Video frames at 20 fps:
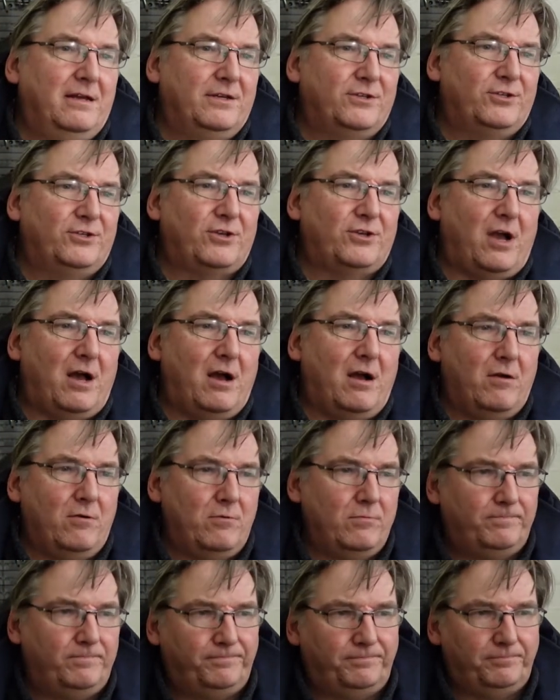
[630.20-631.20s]

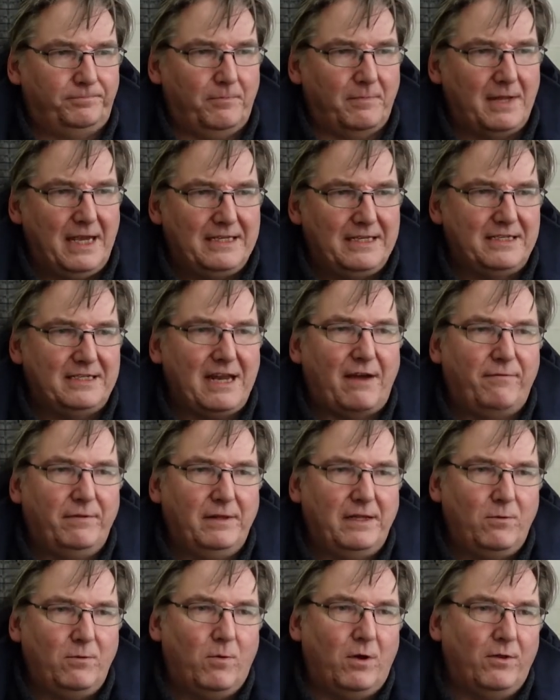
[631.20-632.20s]
So it's
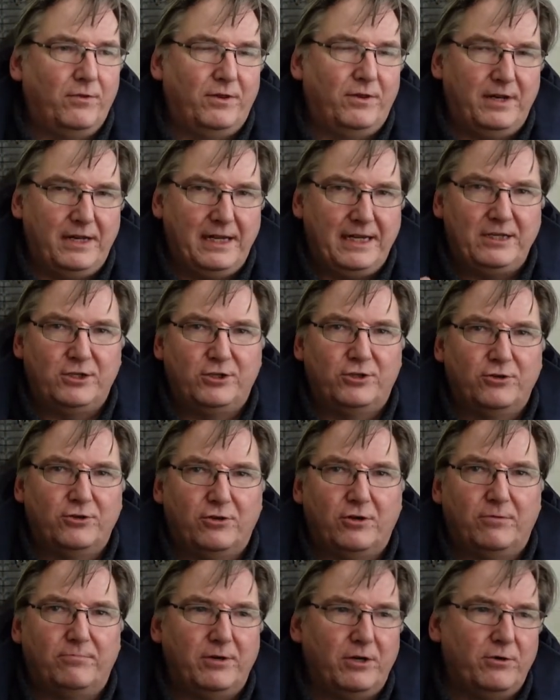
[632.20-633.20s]
definitely one that needs
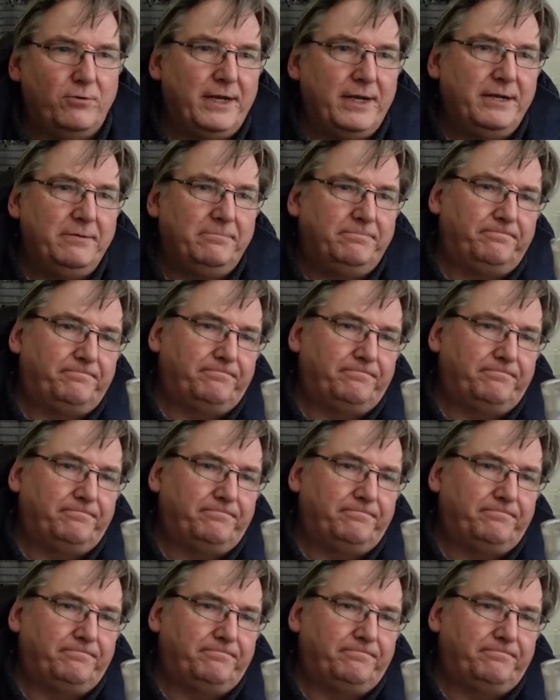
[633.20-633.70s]
short brewing.